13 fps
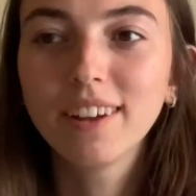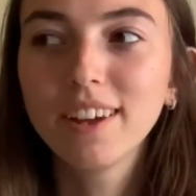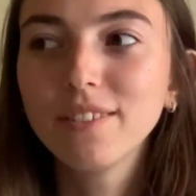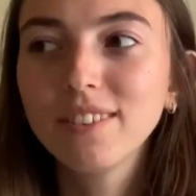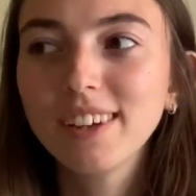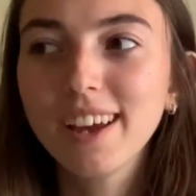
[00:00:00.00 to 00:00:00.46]
I
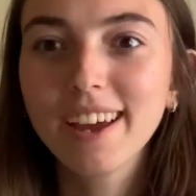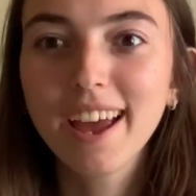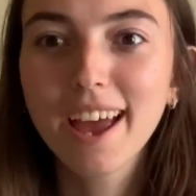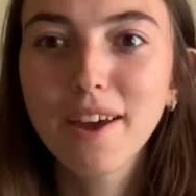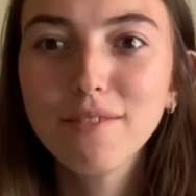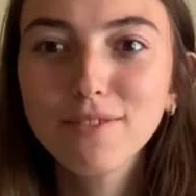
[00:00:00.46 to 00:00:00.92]
don't think I
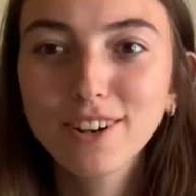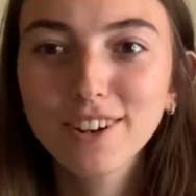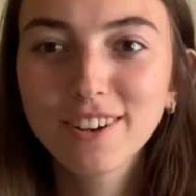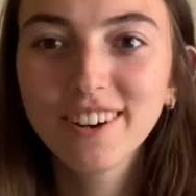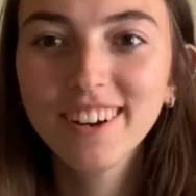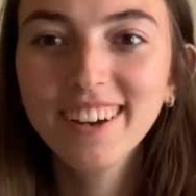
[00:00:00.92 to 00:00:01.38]
ever
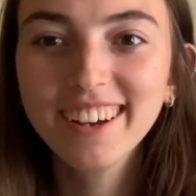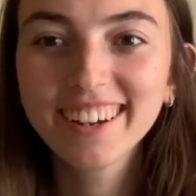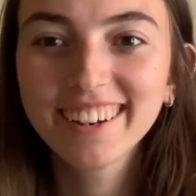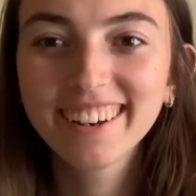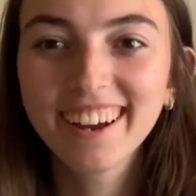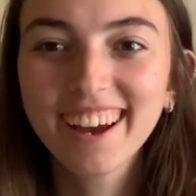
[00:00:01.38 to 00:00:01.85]

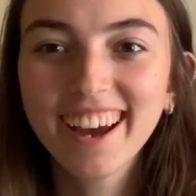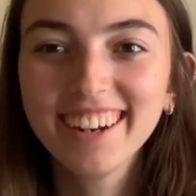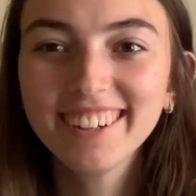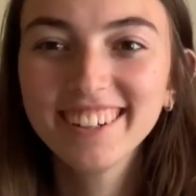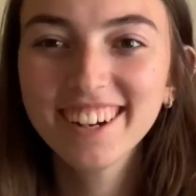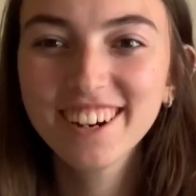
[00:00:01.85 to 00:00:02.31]
could. I
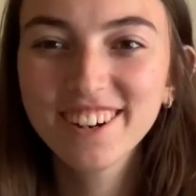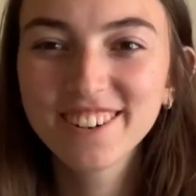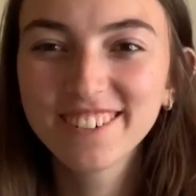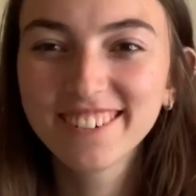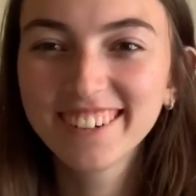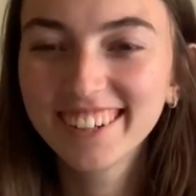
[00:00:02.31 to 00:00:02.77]
don't
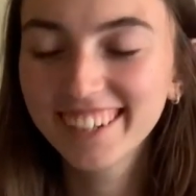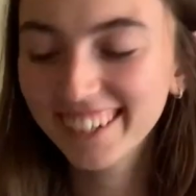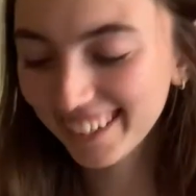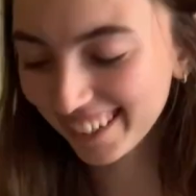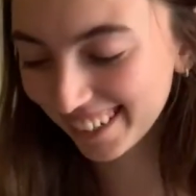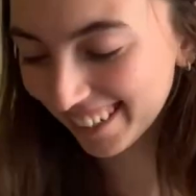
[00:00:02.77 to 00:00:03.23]
know.
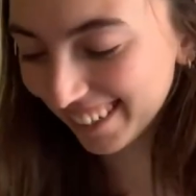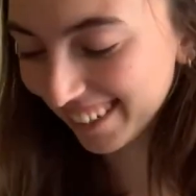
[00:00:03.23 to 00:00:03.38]
Uh,